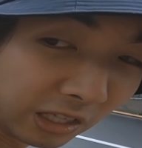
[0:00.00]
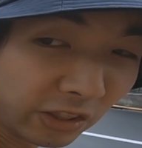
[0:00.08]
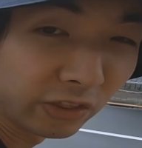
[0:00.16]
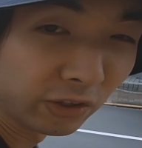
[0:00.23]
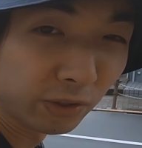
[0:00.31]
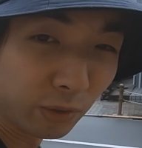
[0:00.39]

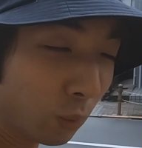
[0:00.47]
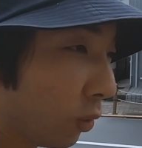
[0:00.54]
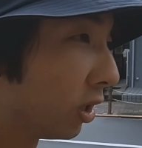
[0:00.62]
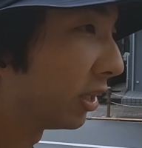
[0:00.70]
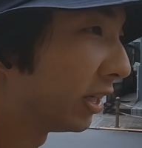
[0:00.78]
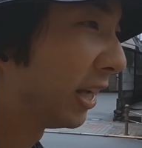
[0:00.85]

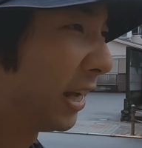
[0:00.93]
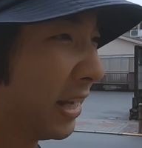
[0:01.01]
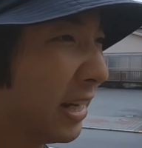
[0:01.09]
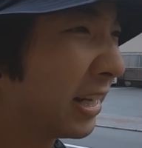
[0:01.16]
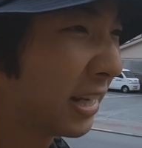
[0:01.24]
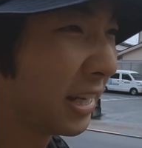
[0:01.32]
31 and
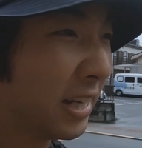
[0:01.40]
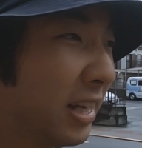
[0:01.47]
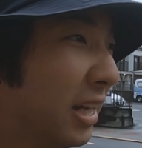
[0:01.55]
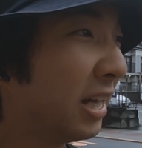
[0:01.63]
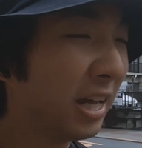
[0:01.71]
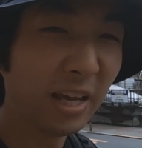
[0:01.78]

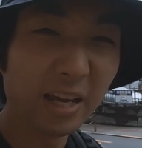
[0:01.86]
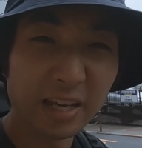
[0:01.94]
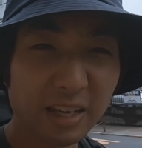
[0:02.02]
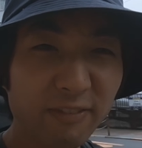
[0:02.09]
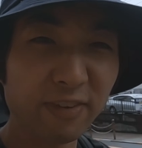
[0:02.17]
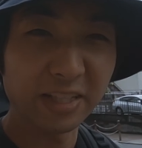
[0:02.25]

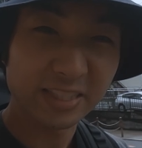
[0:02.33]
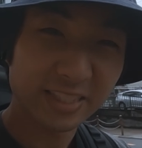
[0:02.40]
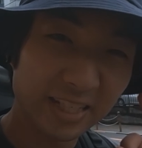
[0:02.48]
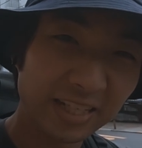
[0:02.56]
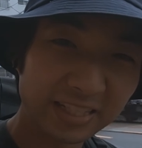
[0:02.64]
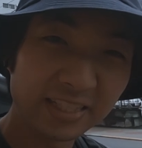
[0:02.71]
it fits
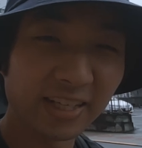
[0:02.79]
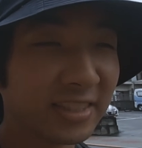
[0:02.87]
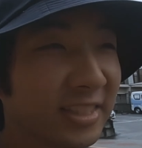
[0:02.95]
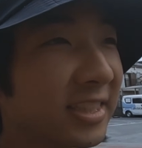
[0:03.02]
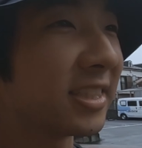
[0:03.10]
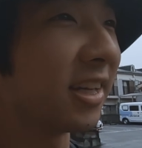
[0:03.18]
tons
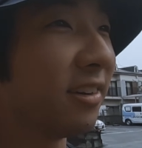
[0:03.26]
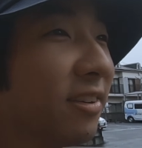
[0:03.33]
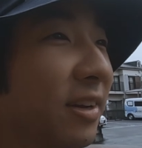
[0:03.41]
of stuff.